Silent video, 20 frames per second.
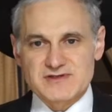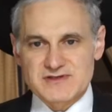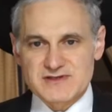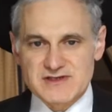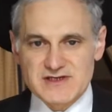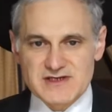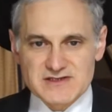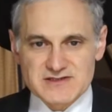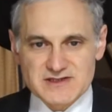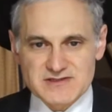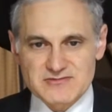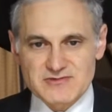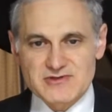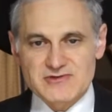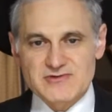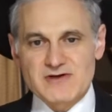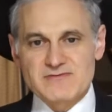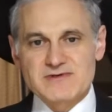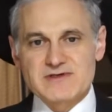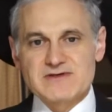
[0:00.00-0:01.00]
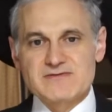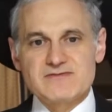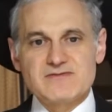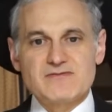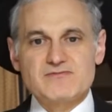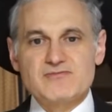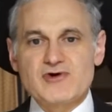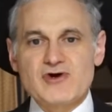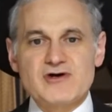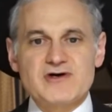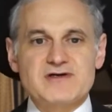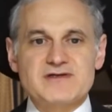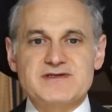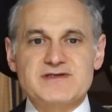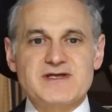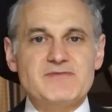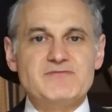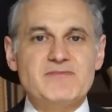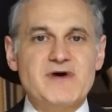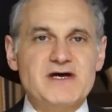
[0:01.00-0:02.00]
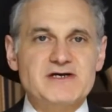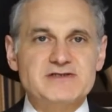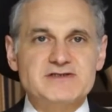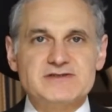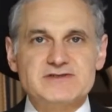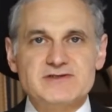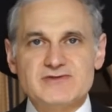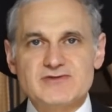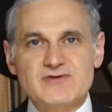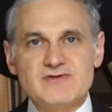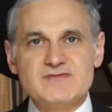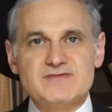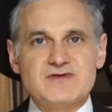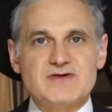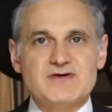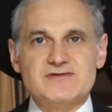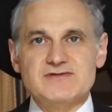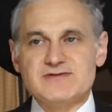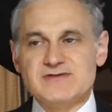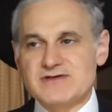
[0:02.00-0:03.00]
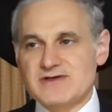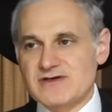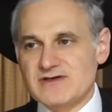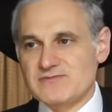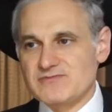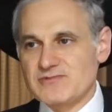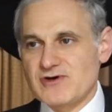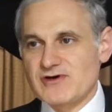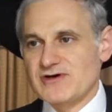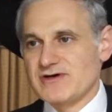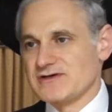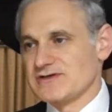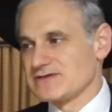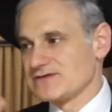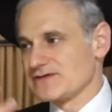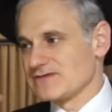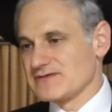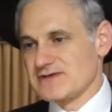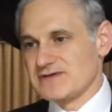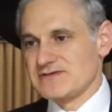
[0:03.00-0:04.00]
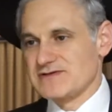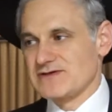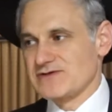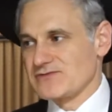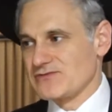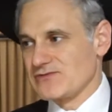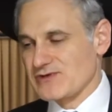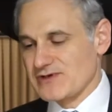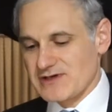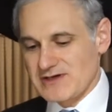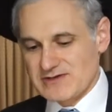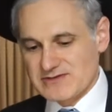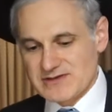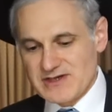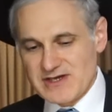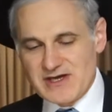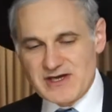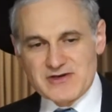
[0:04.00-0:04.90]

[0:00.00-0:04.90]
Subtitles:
He says when the Rebbe gives a bracha, it's not magic that all of a sudden you're going to get a bracha and everything's going to work out.